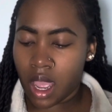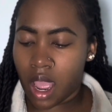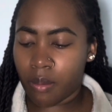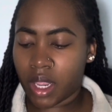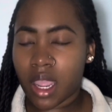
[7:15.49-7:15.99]

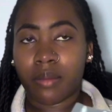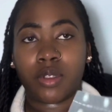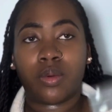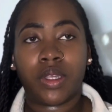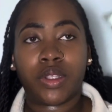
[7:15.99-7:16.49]
It
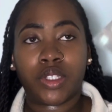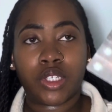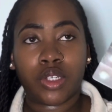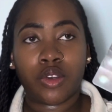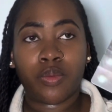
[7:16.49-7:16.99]
comes with
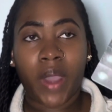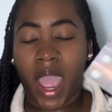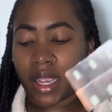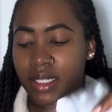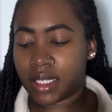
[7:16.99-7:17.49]
2
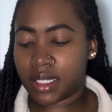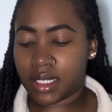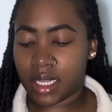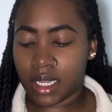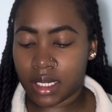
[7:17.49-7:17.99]
packs of
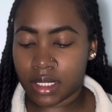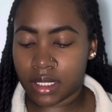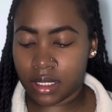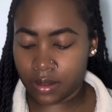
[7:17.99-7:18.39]
6.